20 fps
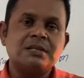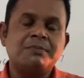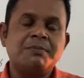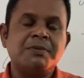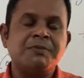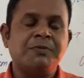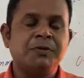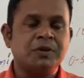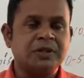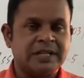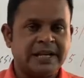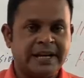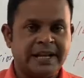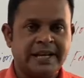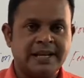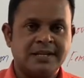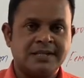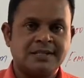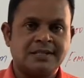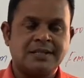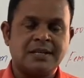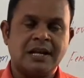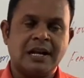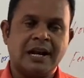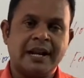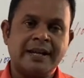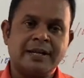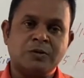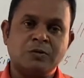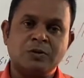before 10 years,
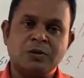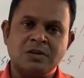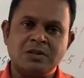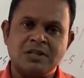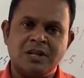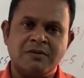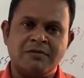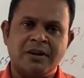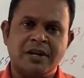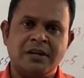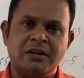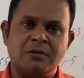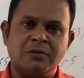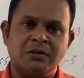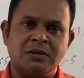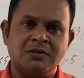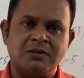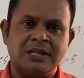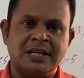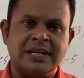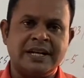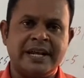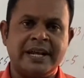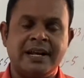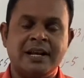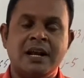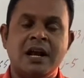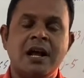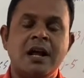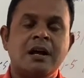like 2001,
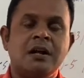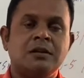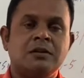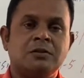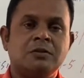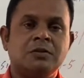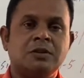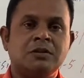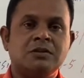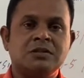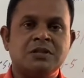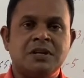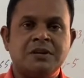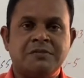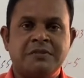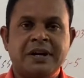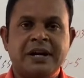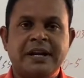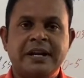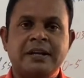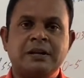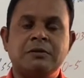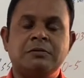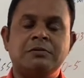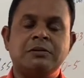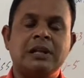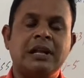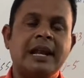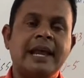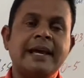2010,
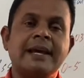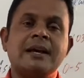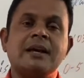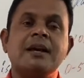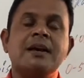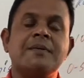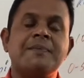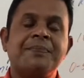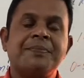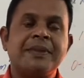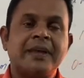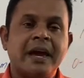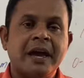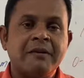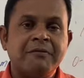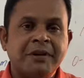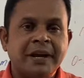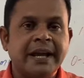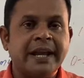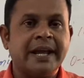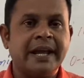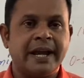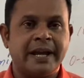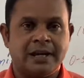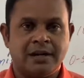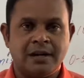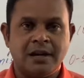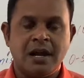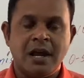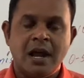2022, like every
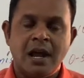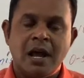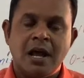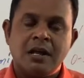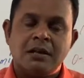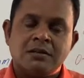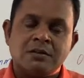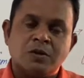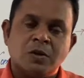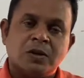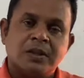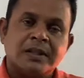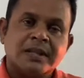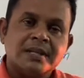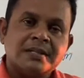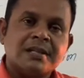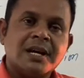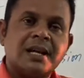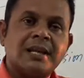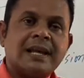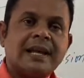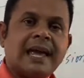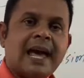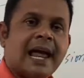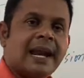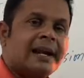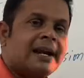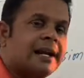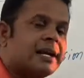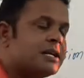decade. So these are the
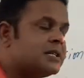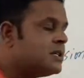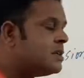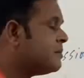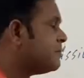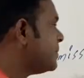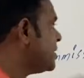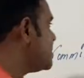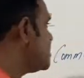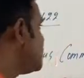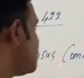calculations based